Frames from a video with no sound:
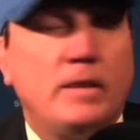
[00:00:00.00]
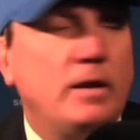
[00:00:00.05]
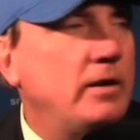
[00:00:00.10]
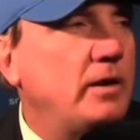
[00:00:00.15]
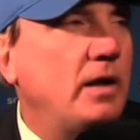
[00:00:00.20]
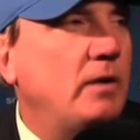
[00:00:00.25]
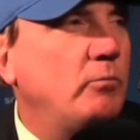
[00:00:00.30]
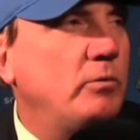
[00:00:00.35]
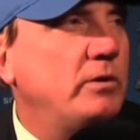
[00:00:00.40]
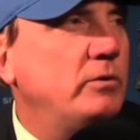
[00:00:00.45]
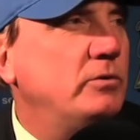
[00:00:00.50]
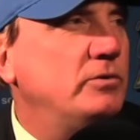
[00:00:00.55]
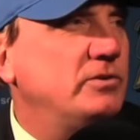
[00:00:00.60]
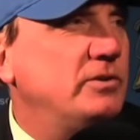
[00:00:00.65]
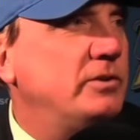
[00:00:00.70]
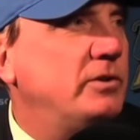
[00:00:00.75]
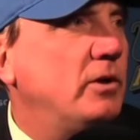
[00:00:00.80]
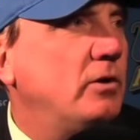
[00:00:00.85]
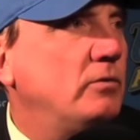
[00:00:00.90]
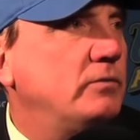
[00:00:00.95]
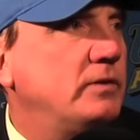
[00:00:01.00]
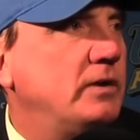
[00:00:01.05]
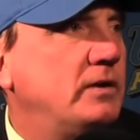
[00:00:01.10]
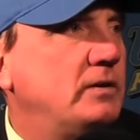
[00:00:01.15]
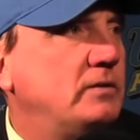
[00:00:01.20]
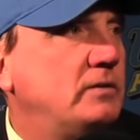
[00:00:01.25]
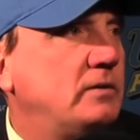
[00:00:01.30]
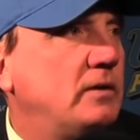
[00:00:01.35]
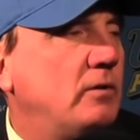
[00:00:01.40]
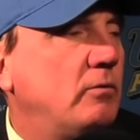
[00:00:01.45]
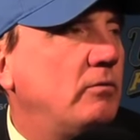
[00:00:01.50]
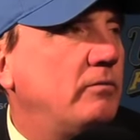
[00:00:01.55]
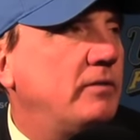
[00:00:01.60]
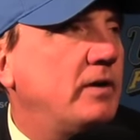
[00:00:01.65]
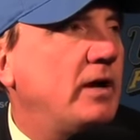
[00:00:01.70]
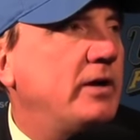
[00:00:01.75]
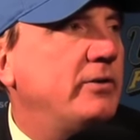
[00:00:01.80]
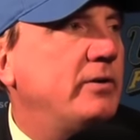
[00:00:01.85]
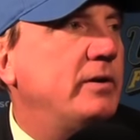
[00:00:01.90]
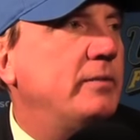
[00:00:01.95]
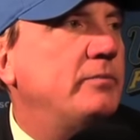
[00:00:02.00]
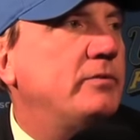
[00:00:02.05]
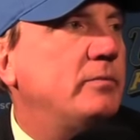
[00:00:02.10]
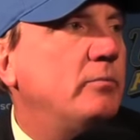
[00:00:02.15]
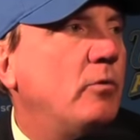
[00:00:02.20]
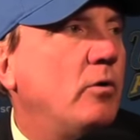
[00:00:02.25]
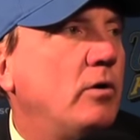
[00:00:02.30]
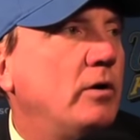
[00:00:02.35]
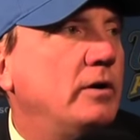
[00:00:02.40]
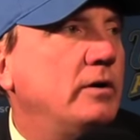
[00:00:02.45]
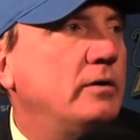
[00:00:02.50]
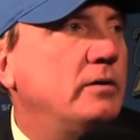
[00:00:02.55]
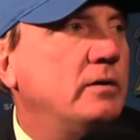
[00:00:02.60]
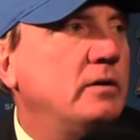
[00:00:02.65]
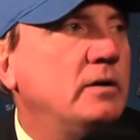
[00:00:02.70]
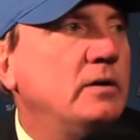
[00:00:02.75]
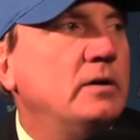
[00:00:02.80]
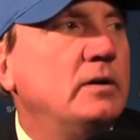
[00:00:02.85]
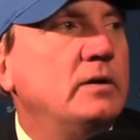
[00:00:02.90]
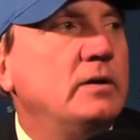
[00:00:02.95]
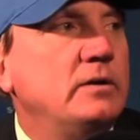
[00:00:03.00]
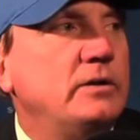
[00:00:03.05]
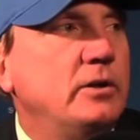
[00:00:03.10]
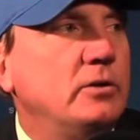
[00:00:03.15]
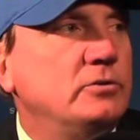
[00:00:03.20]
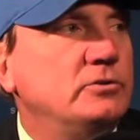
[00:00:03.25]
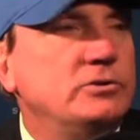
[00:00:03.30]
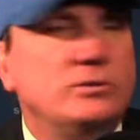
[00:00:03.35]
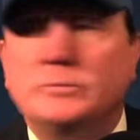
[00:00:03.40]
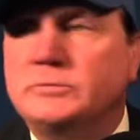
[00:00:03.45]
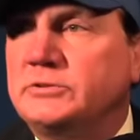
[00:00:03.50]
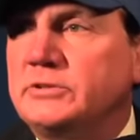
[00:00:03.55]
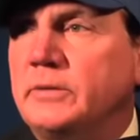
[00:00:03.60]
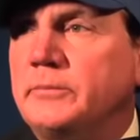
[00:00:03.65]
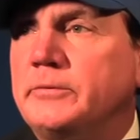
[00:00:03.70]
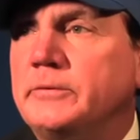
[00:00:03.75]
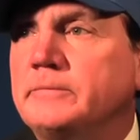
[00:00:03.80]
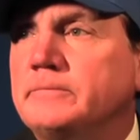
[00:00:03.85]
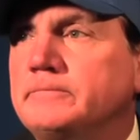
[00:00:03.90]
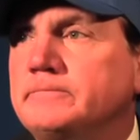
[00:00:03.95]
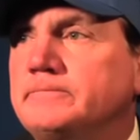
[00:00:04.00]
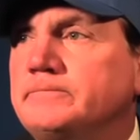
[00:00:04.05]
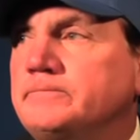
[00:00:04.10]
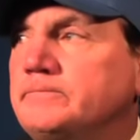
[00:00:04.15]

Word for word: If not, we usually don't. They they'll evaluate him tomorrow and tell Jim something.